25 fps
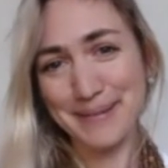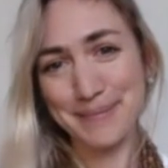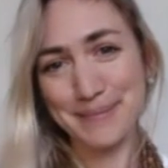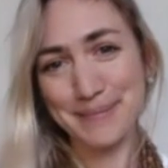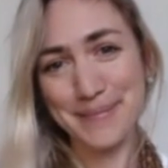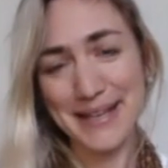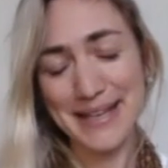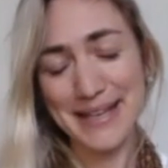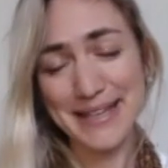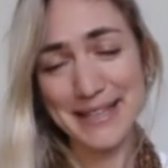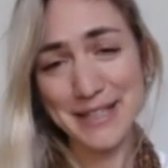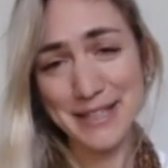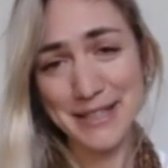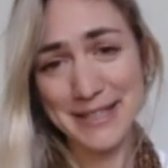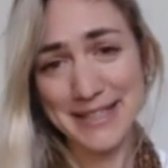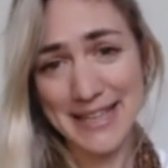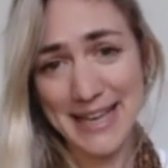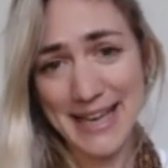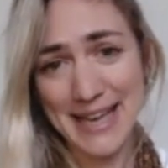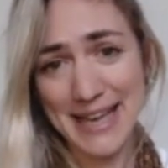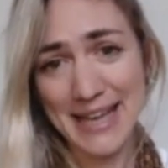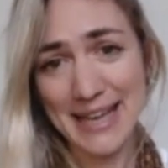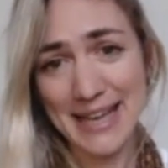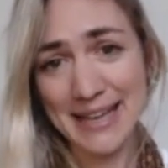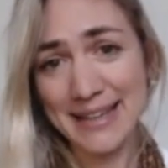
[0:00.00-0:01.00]
each
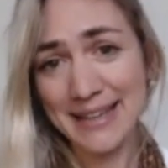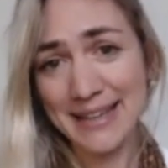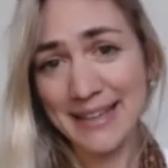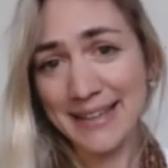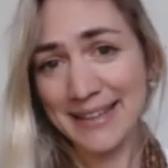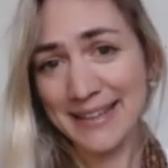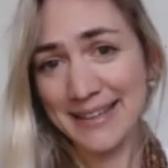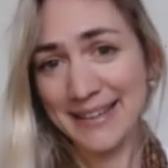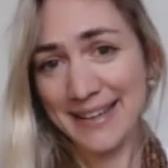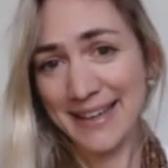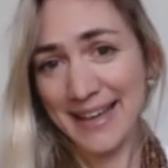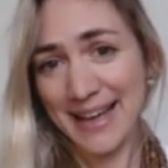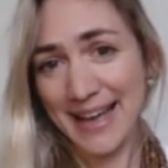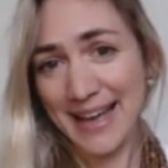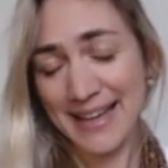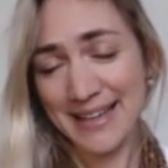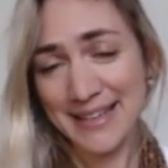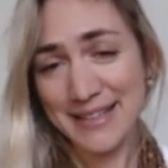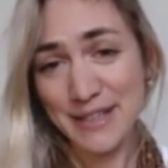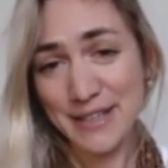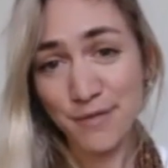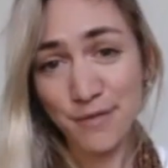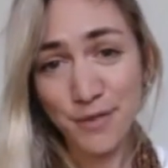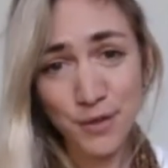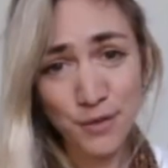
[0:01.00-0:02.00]
day. And
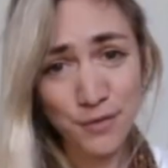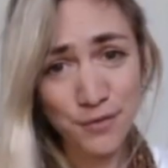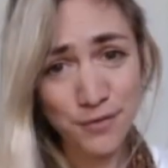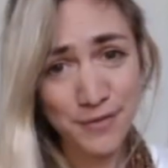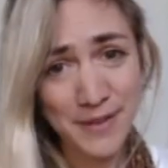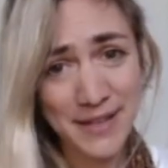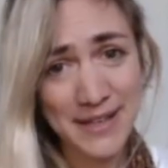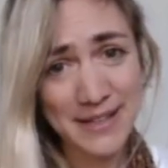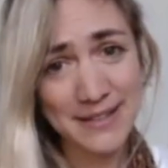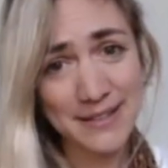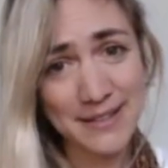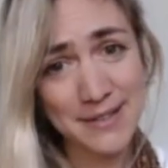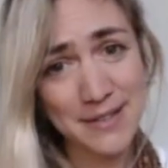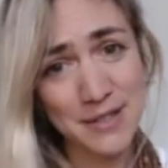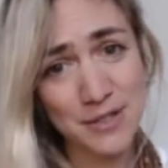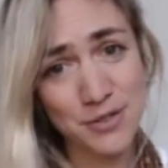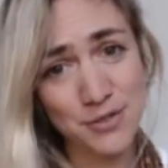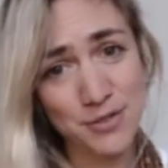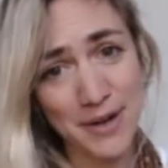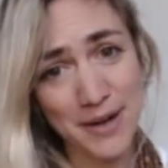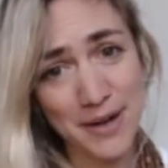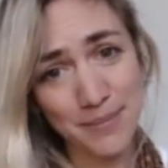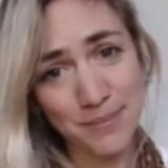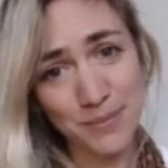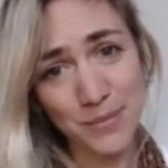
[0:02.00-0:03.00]
if you feel to
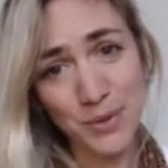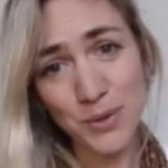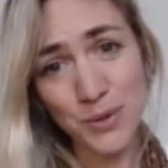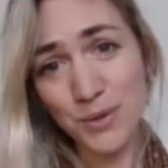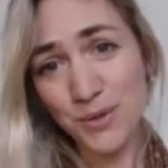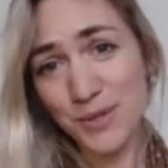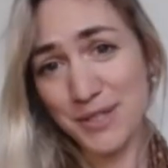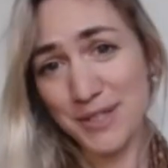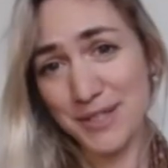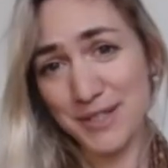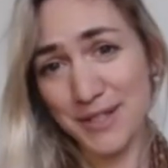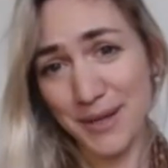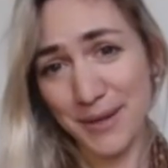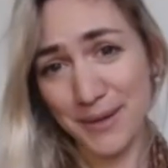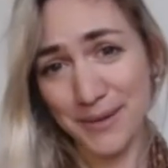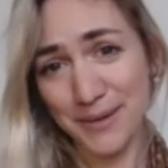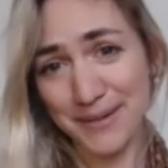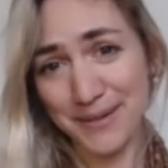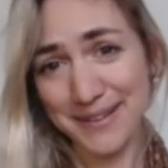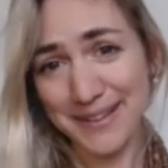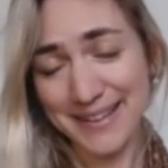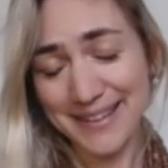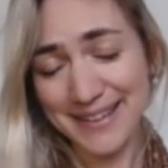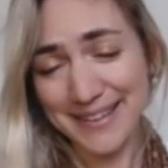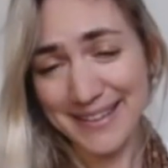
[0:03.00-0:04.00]
drum also,
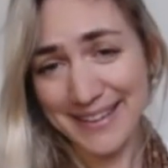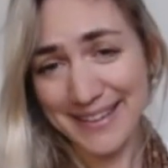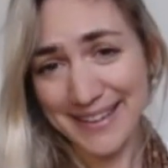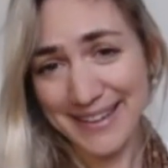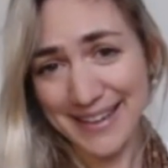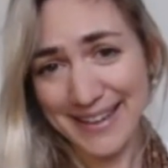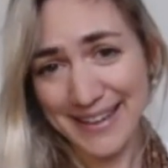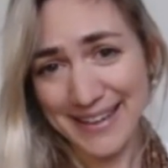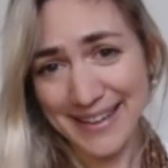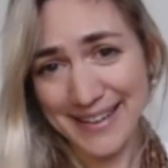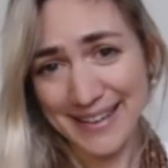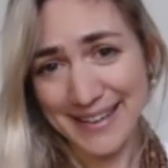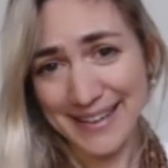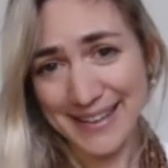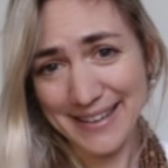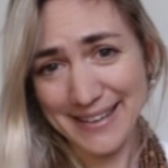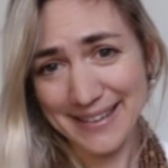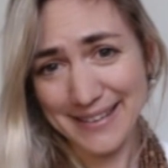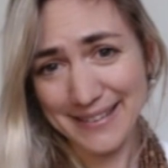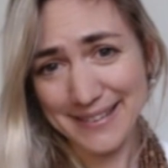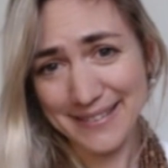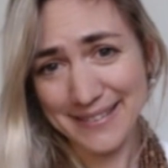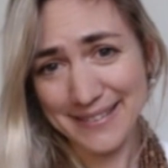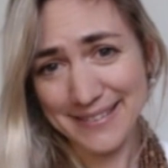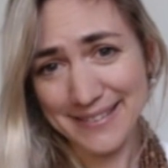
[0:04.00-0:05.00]

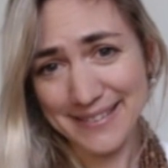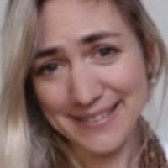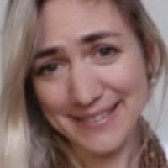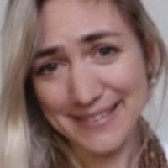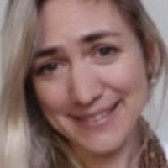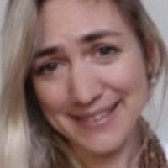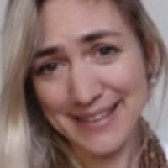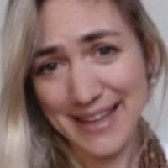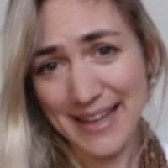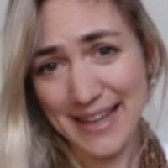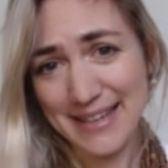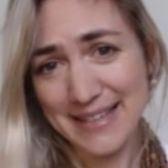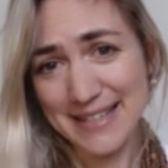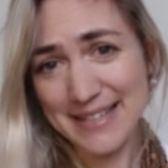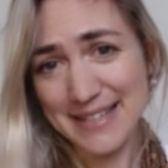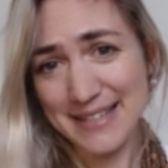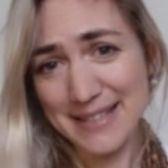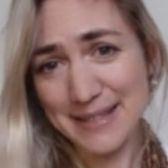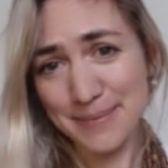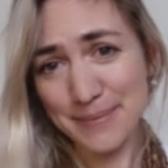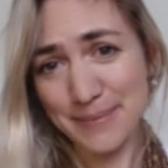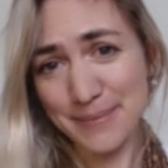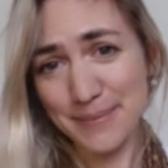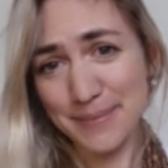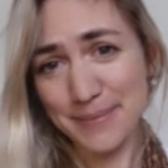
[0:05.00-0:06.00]
that's
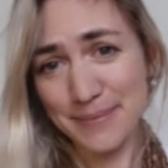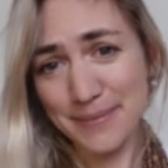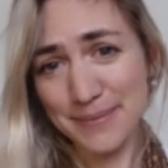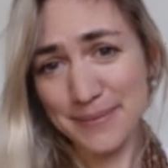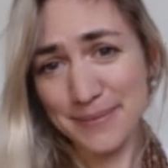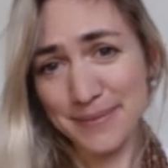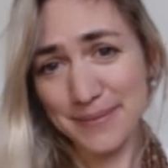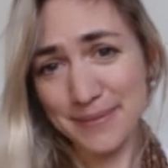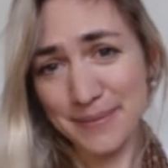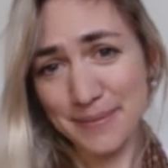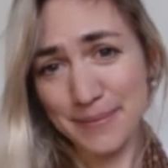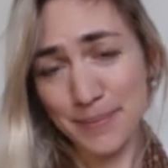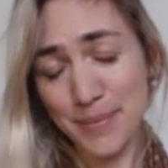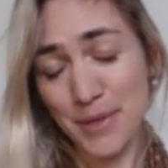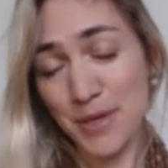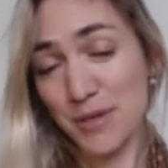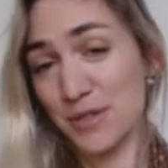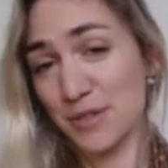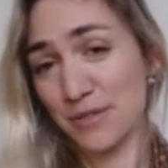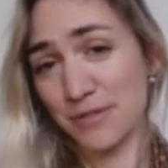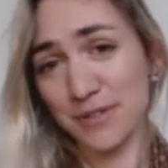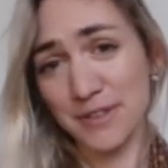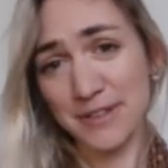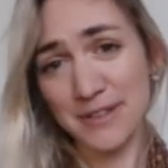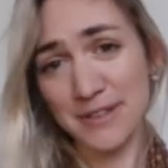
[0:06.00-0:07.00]

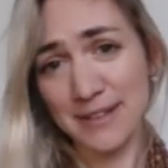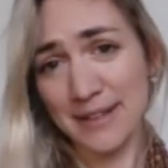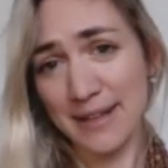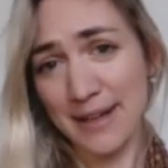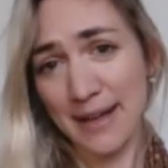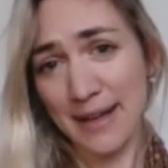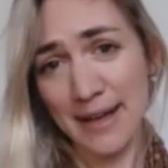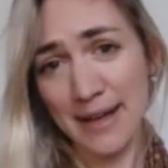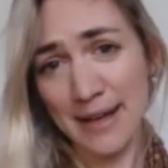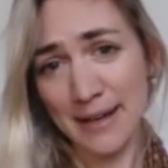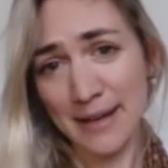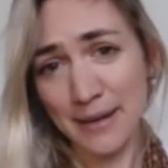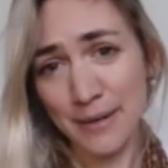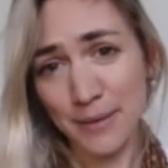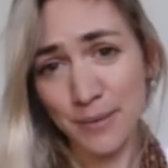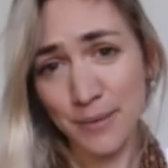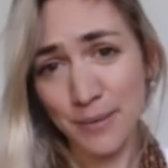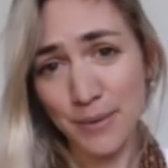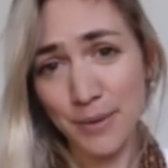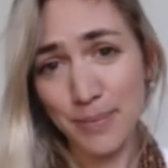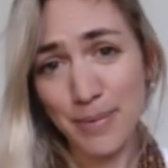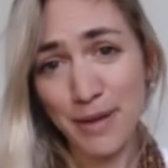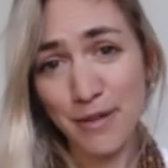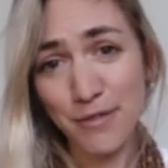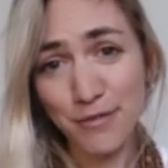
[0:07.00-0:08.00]
beautiful.
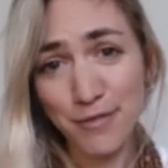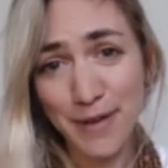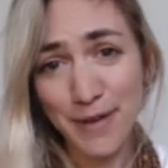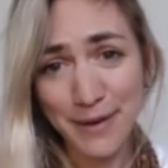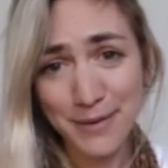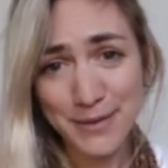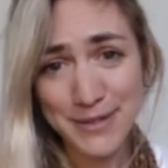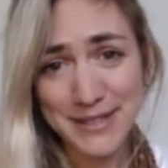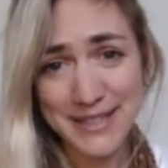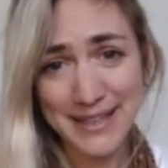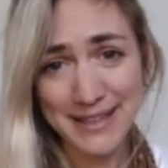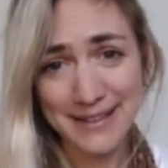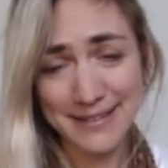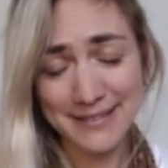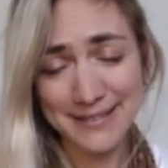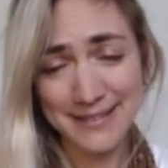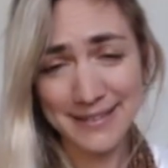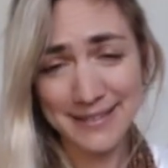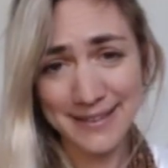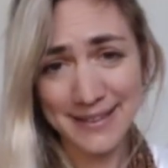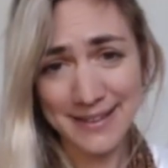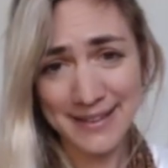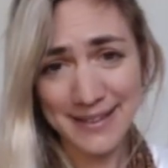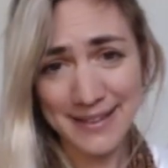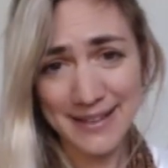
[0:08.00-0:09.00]
We'll be founding
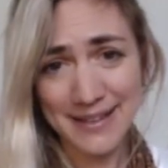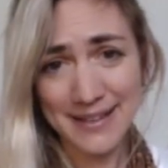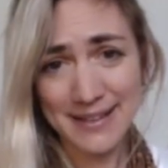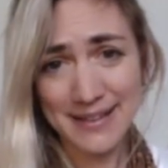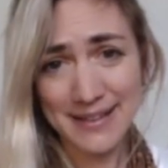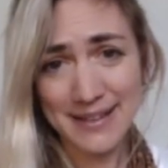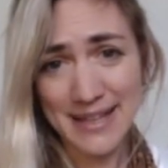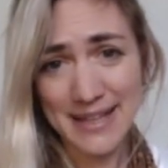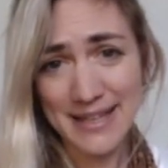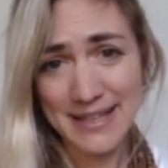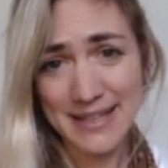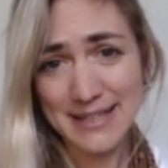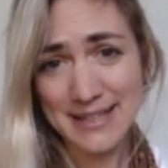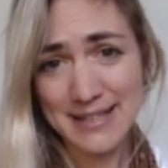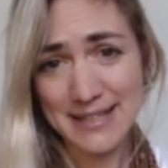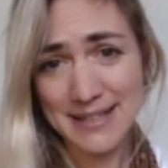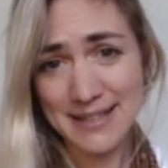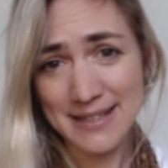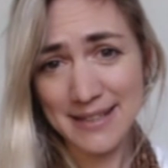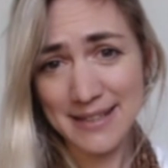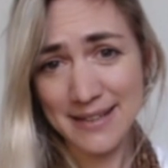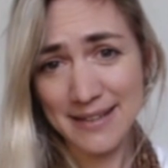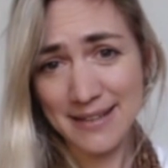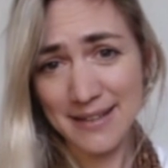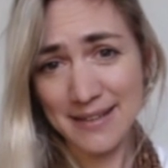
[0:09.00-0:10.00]
this
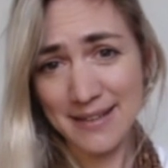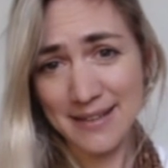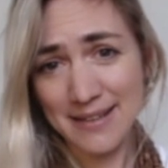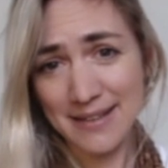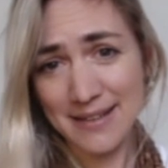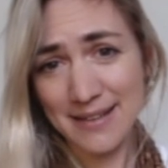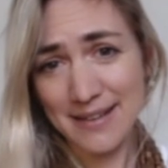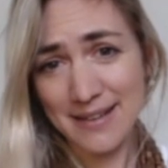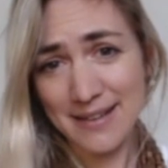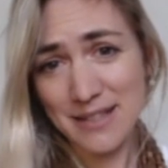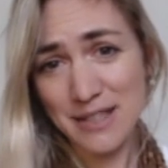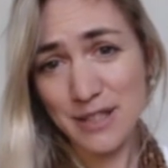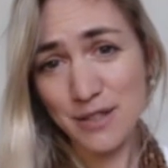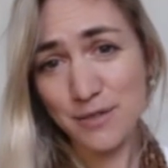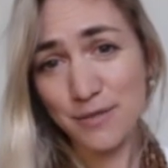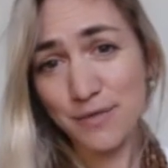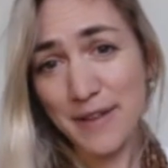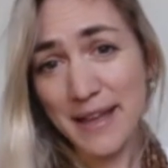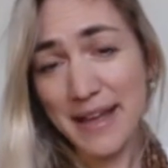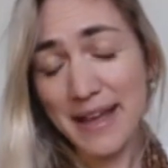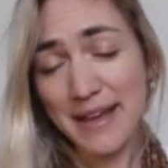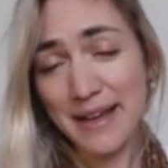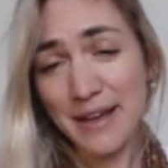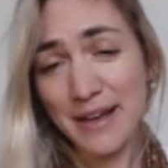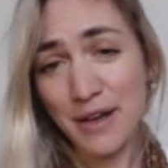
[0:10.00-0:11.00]

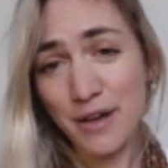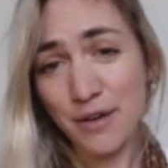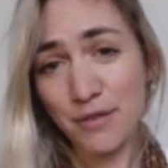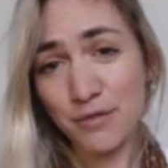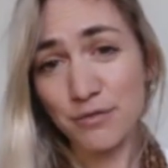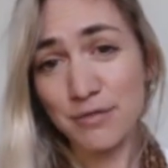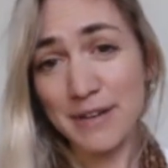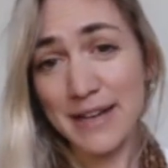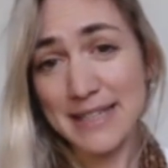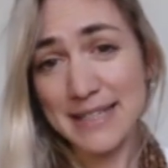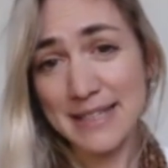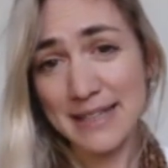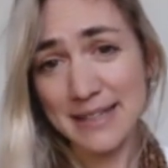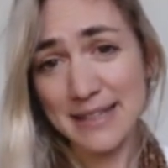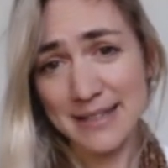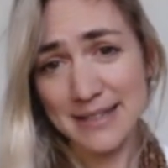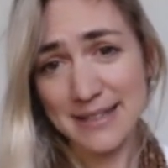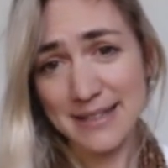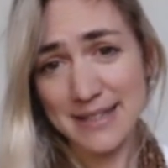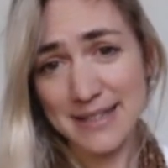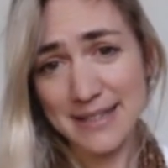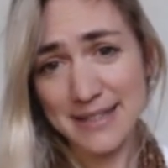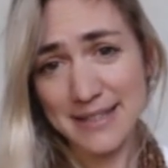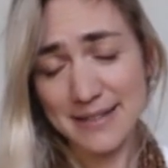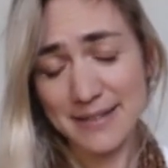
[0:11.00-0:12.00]
sphere of
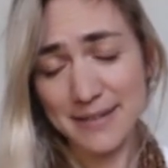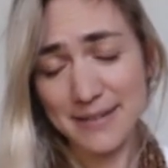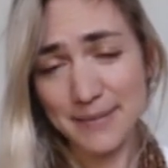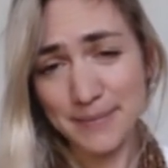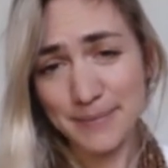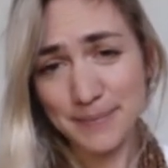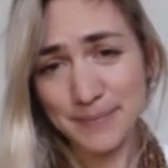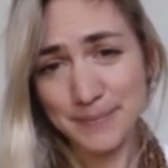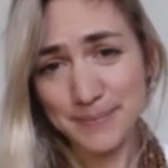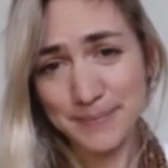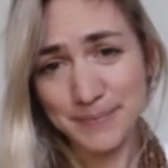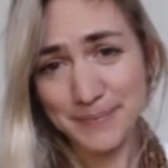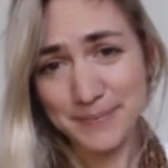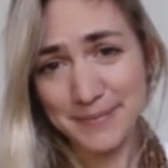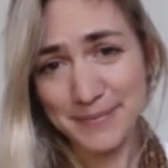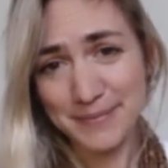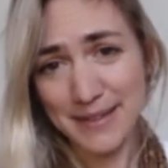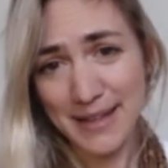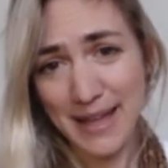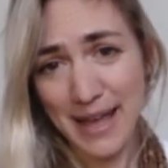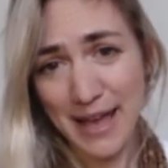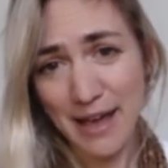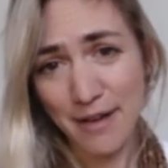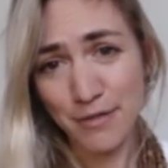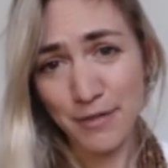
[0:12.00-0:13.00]
resonance
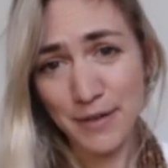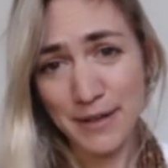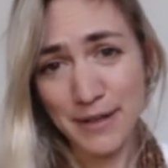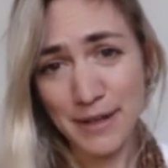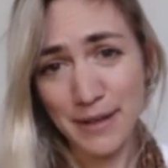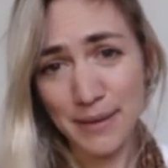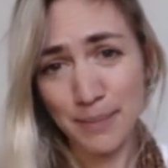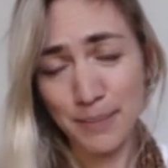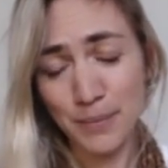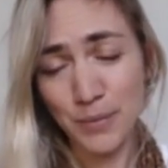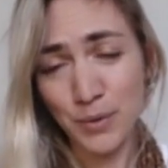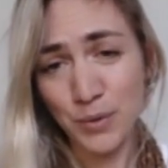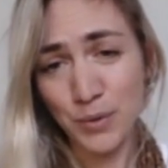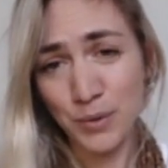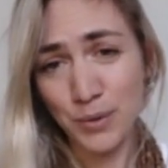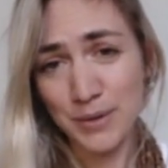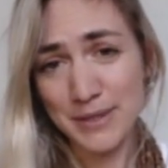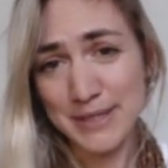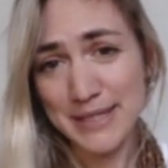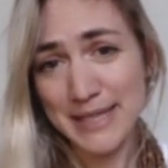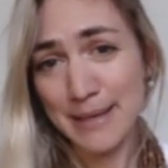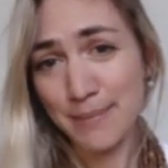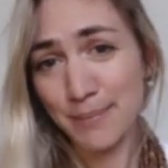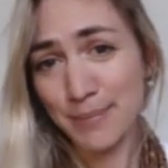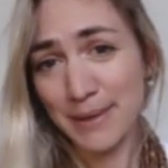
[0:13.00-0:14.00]
ever more
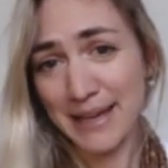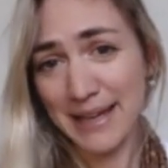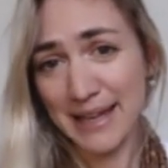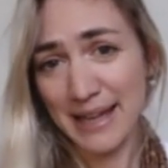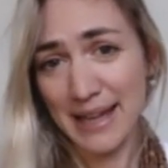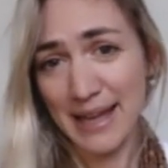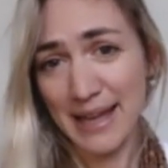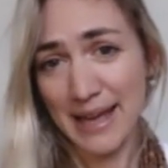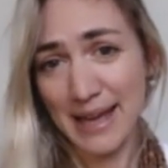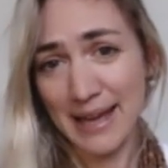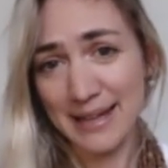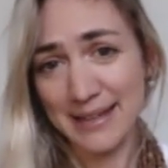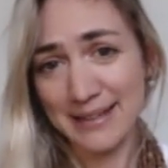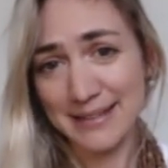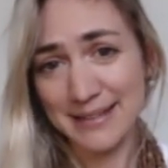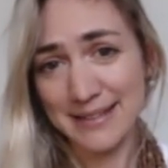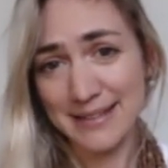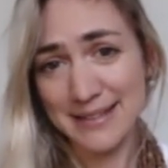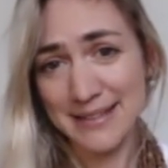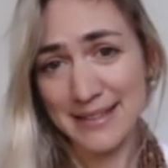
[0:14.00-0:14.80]
deeply and